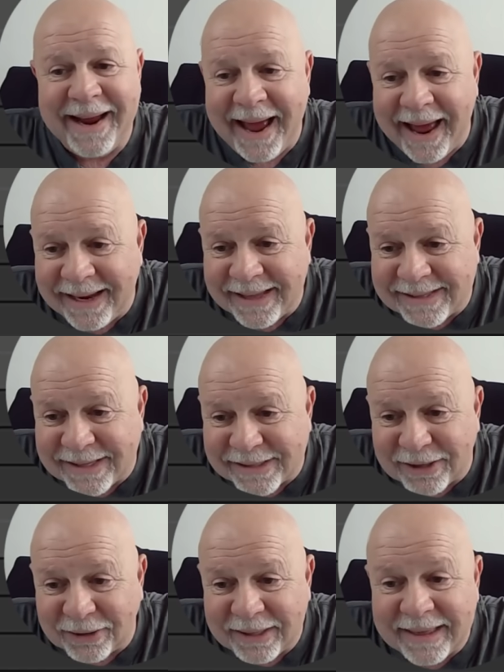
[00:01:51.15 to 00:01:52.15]
And
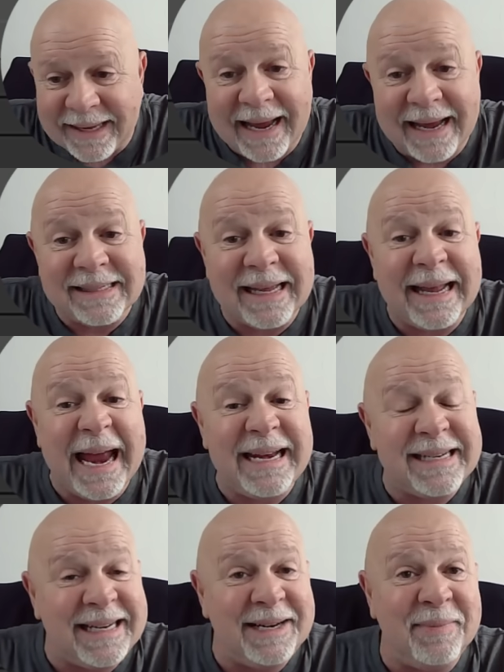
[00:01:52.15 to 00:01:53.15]
this only thing has
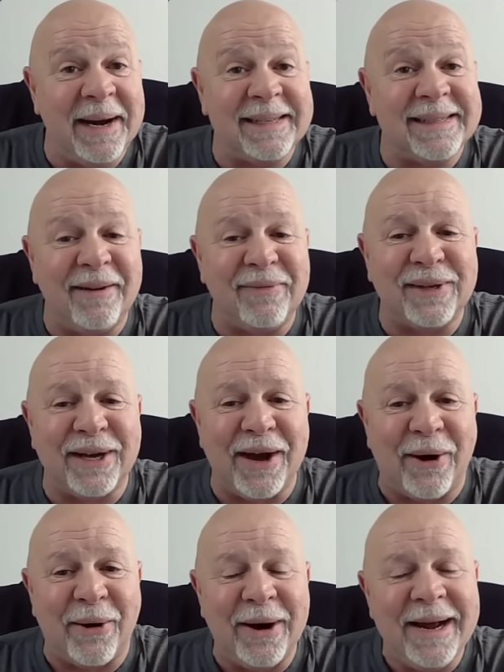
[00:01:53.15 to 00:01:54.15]
18 minutes left to go.